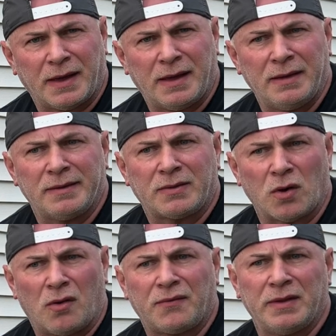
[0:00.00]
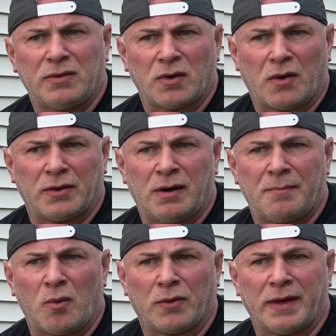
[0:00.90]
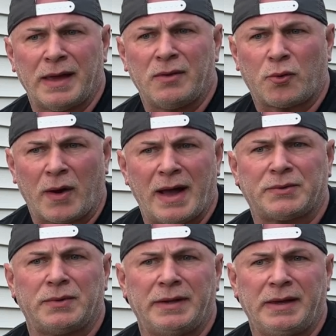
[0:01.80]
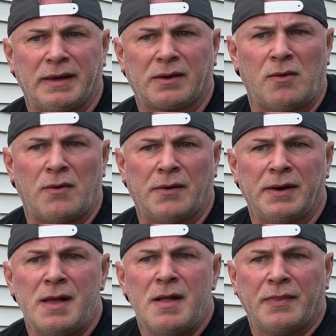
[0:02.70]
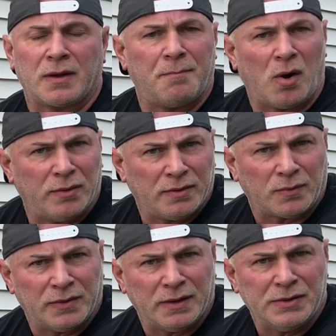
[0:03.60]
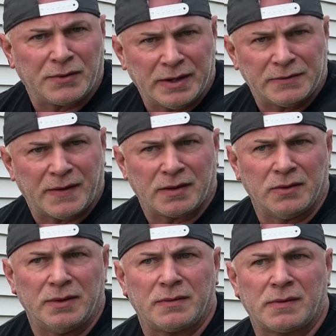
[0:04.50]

They softly start up or they gradually kick on the components within your HVAC unit.